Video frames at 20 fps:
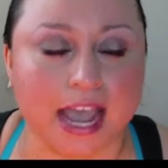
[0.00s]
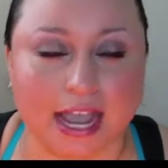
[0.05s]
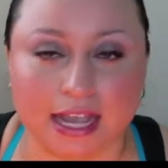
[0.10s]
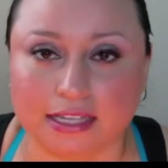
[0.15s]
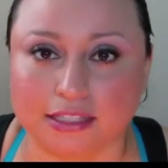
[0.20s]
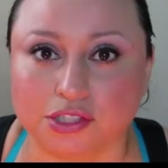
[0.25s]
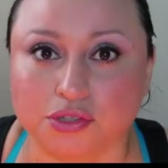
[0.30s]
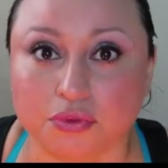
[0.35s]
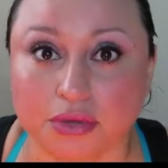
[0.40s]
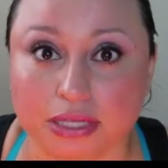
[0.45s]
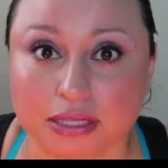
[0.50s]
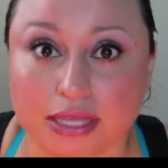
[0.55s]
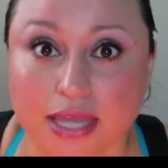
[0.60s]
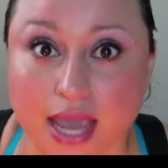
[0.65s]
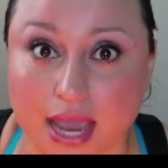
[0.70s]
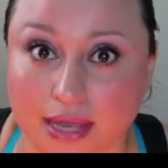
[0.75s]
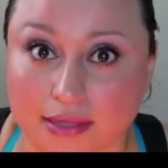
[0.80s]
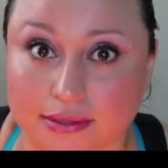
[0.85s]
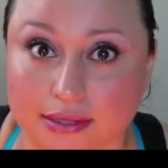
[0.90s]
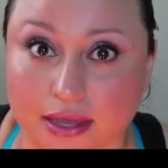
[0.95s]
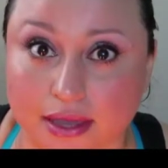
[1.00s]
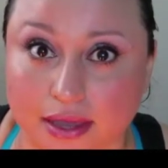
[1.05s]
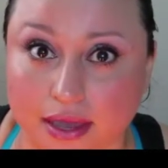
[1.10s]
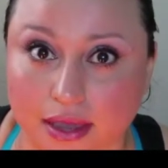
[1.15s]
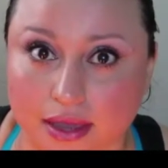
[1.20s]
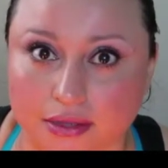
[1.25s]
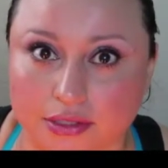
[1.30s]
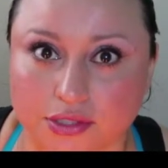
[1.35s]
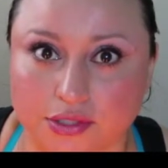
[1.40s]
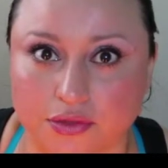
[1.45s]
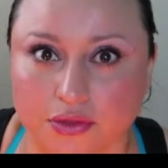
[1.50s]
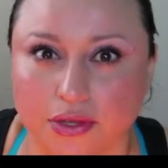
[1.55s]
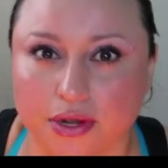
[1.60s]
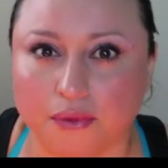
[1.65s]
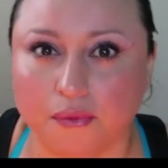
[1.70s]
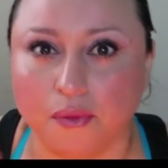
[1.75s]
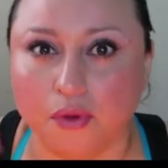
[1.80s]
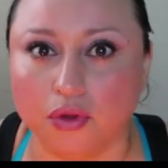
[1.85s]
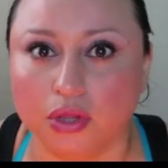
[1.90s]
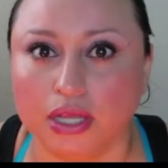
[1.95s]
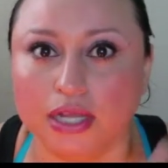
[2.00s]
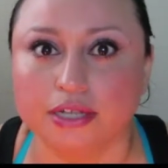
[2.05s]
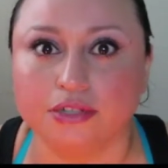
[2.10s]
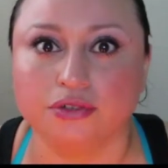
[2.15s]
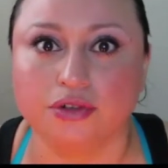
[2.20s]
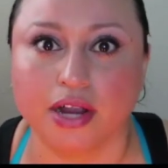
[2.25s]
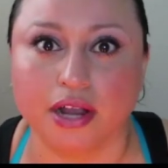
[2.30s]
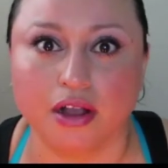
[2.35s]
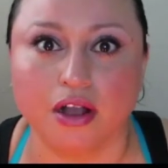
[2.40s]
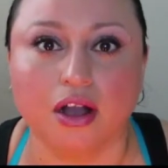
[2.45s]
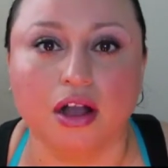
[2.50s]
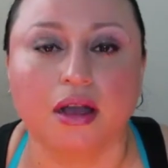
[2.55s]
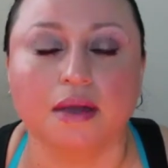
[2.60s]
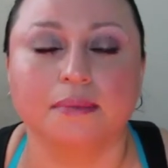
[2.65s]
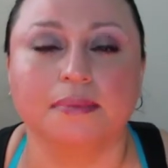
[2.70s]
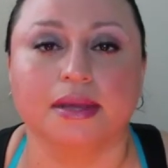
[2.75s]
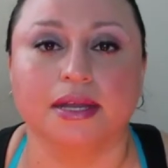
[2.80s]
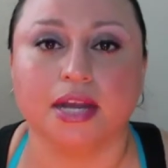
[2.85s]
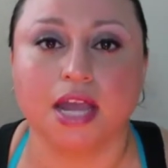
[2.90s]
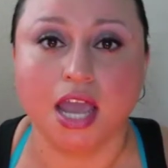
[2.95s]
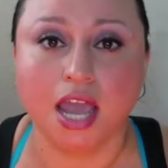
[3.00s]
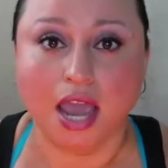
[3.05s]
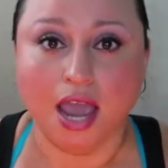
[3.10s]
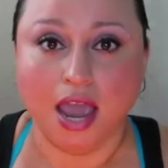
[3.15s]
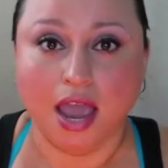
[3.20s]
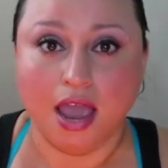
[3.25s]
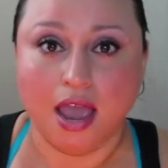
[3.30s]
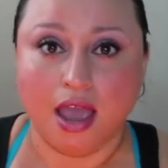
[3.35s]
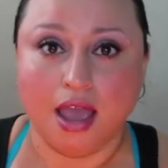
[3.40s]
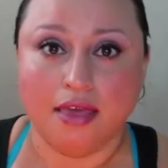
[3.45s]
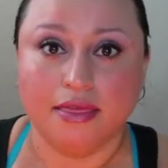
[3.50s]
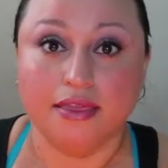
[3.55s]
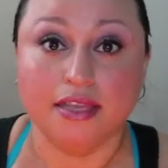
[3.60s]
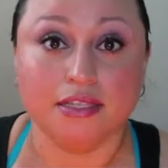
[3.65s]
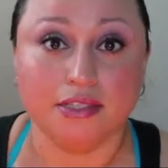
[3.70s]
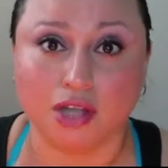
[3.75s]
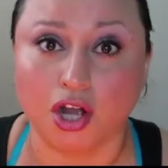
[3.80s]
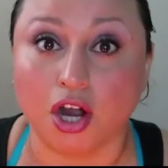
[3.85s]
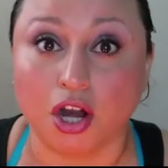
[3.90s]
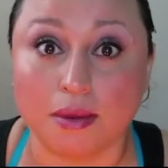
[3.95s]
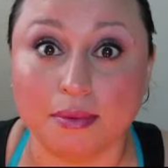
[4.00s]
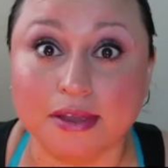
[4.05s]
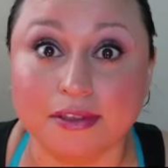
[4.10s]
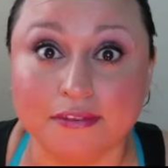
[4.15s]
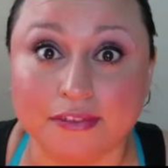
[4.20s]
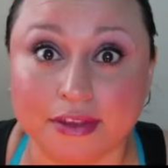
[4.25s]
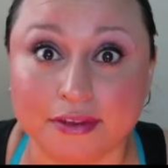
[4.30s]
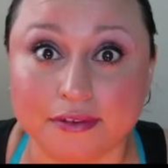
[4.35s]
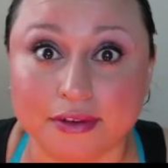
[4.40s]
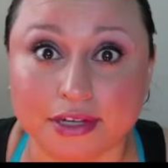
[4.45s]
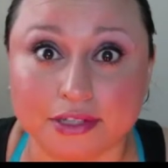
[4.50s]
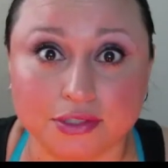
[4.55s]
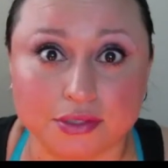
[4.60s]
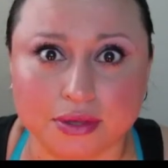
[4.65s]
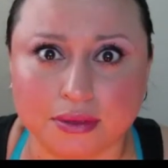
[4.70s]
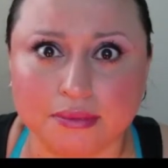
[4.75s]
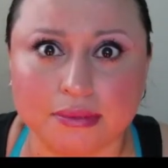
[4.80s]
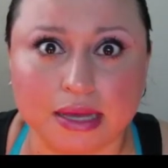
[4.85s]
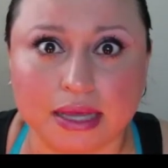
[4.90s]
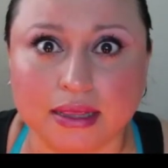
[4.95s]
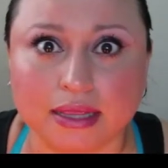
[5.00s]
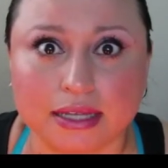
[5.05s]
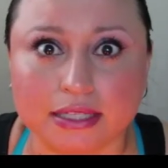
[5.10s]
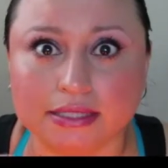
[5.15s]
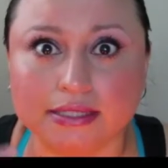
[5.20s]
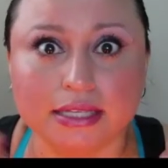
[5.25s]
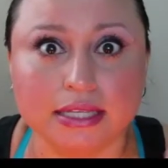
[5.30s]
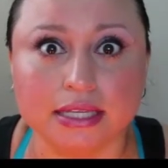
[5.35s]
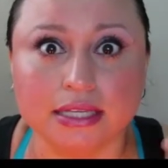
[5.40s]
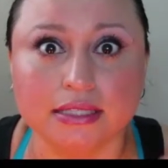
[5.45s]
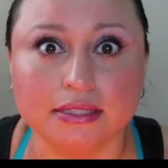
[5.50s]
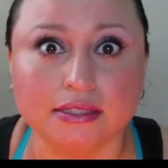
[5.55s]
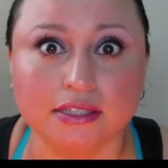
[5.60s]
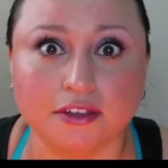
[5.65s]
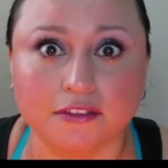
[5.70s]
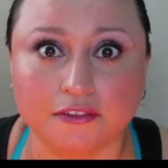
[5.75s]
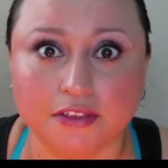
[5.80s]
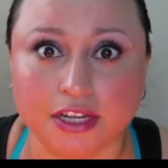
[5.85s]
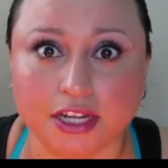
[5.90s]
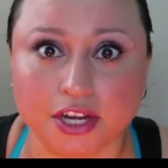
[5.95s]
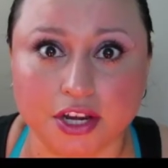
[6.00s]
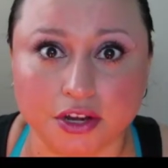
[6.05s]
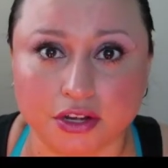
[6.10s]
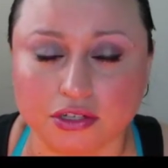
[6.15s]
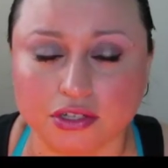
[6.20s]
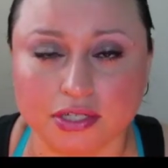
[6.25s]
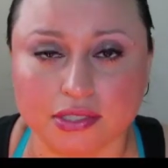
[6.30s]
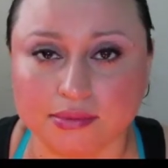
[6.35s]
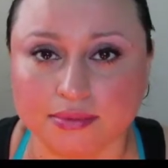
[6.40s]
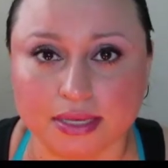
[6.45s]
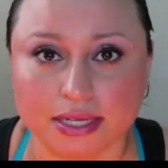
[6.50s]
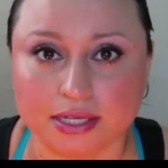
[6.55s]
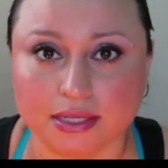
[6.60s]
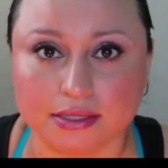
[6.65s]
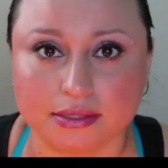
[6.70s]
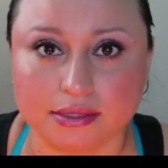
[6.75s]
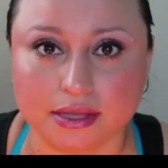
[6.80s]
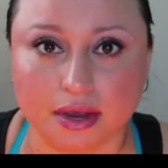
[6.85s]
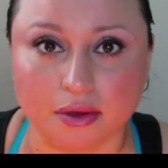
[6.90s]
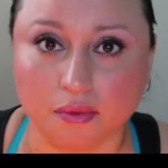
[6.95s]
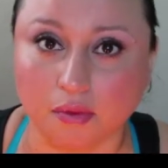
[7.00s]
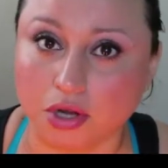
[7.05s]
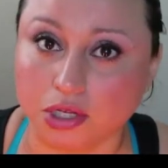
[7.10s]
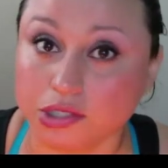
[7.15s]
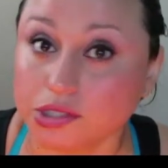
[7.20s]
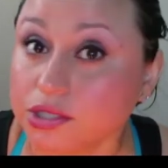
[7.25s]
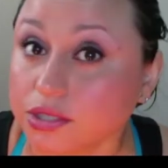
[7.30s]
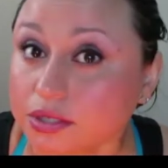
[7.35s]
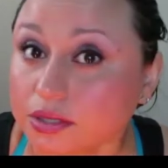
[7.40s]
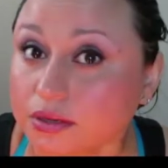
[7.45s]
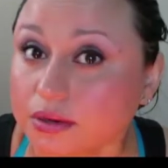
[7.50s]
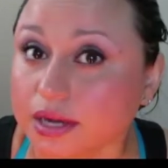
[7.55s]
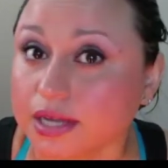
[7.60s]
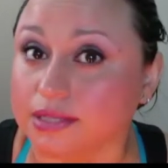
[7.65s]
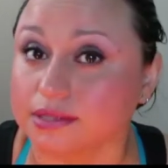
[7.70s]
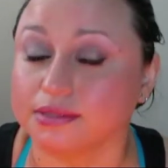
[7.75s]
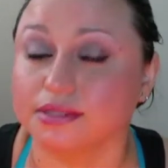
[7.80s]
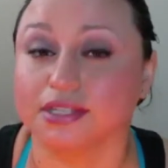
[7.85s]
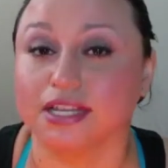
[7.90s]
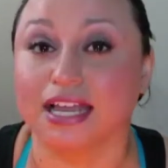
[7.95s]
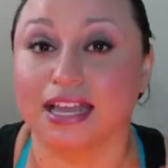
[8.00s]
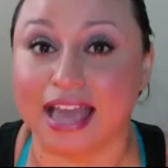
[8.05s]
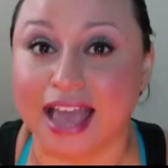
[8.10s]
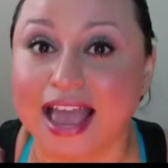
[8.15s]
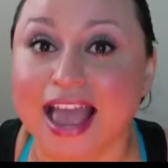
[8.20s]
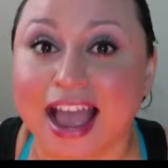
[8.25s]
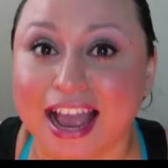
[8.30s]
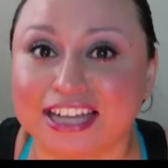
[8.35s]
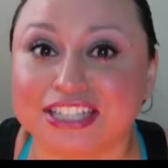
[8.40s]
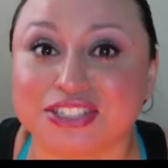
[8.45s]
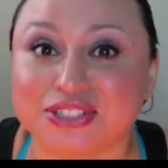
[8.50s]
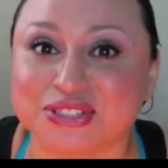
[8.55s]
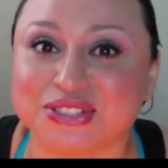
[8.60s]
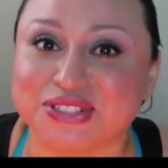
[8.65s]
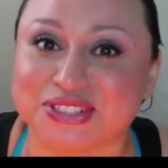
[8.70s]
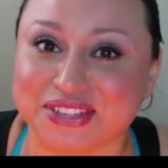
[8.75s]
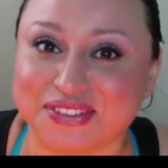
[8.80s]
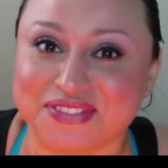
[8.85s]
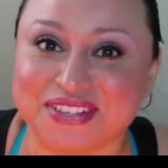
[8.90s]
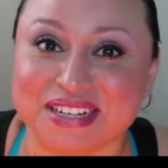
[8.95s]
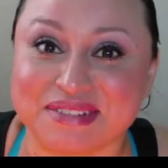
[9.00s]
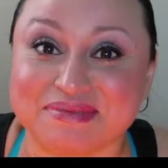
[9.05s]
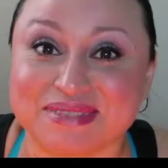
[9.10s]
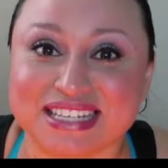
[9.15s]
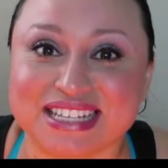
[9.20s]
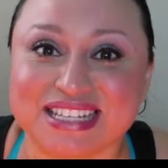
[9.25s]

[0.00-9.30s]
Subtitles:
as quickly as I can so that it won't like drag on. But these are my favorites, so I'm not like sticking stuff in here just because I want to. It's actual stuff that I've